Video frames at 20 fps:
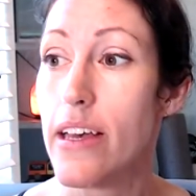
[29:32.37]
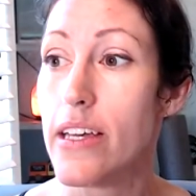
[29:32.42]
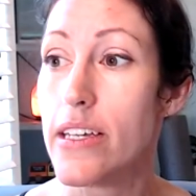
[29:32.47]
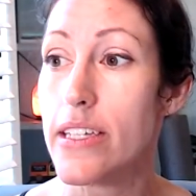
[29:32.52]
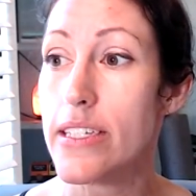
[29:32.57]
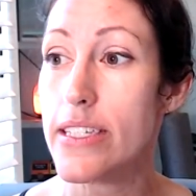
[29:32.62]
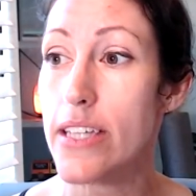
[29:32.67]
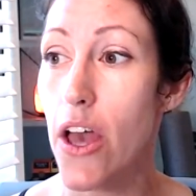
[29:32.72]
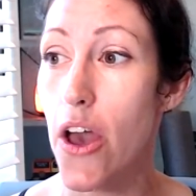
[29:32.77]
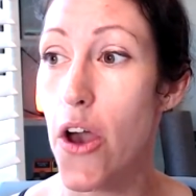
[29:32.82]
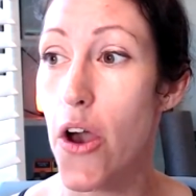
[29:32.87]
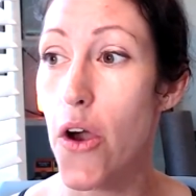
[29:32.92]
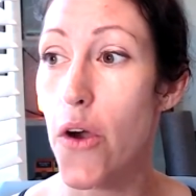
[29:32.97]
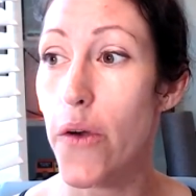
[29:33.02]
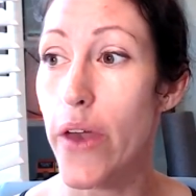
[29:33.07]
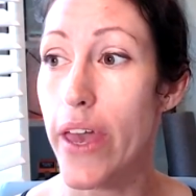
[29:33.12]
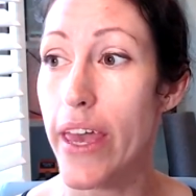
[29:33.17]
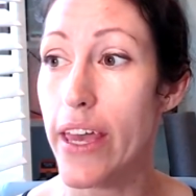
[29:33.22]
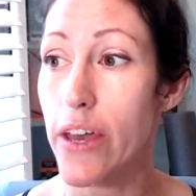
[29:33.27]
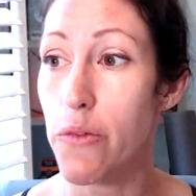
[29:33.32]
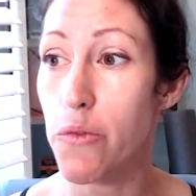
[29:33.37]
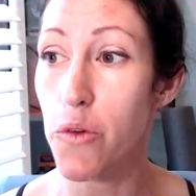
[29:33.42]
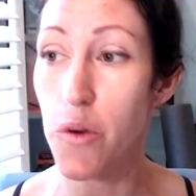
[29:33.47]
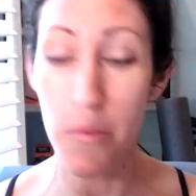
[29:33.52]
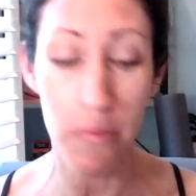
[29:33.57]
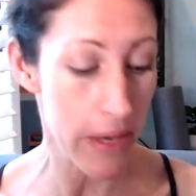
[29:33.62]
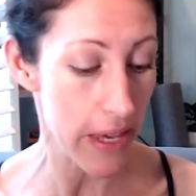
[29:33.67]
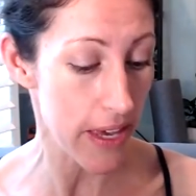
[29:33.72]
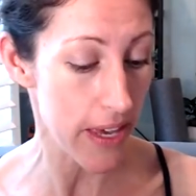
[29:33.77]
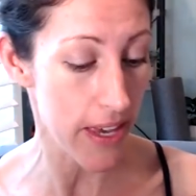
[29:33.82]
So it will
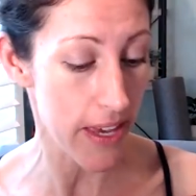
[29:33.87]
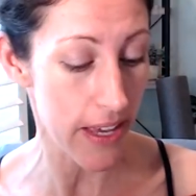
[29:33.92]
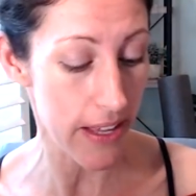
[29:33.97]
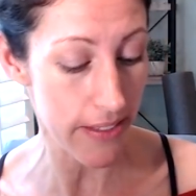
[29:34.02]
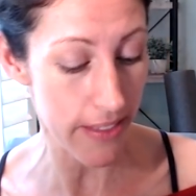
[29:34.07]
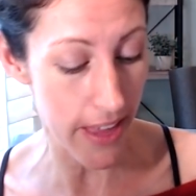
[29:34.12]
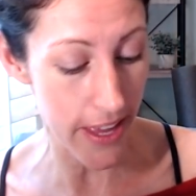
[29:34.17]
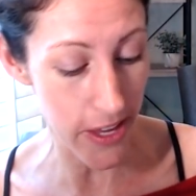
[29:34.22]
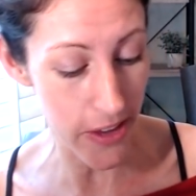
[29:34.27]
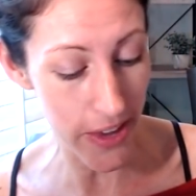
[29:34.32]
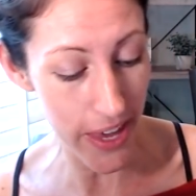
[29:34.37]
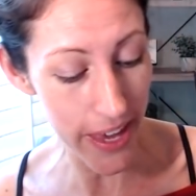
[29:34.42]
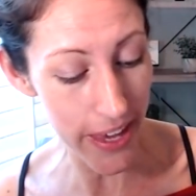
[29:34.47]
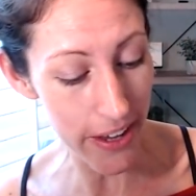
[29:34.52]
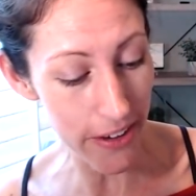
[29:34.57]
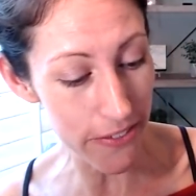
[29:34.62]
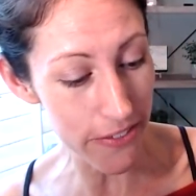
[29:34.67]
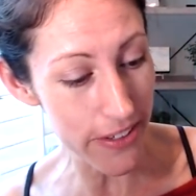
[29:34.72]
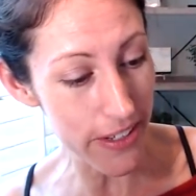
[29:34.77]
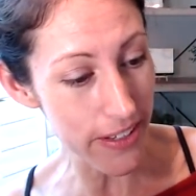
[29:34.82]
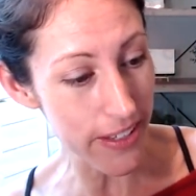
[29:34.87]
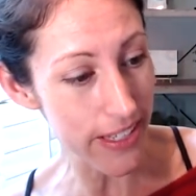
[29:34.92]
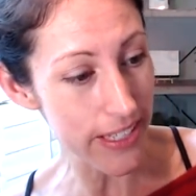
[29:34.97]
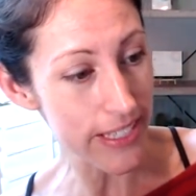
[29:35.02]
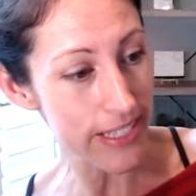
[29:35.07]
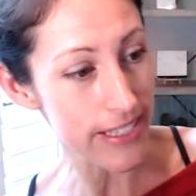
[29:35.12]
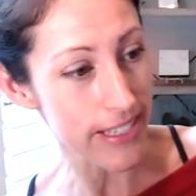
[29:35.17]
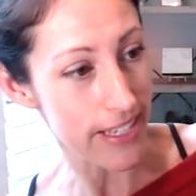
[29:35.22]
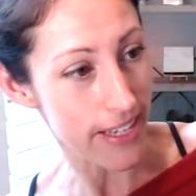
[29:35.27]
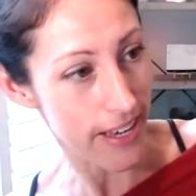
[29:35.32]
be like you can't really
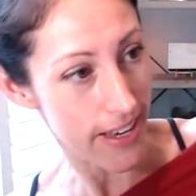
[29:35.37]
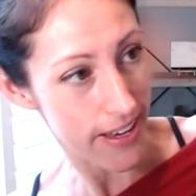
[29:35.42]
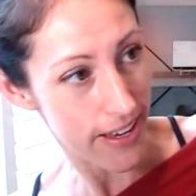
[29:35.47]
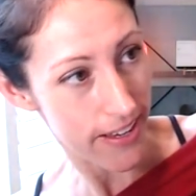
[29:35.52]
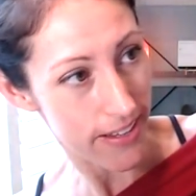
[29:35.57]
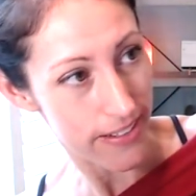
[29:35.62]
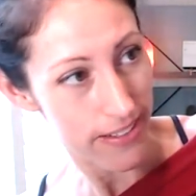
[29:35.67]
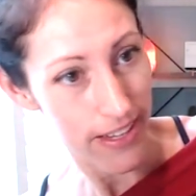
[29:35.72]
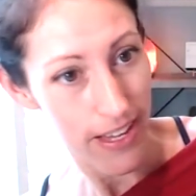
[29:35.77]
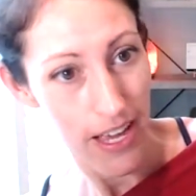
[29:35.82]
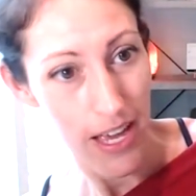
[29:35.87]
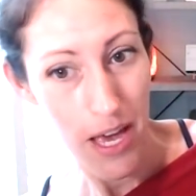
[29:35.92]
see it,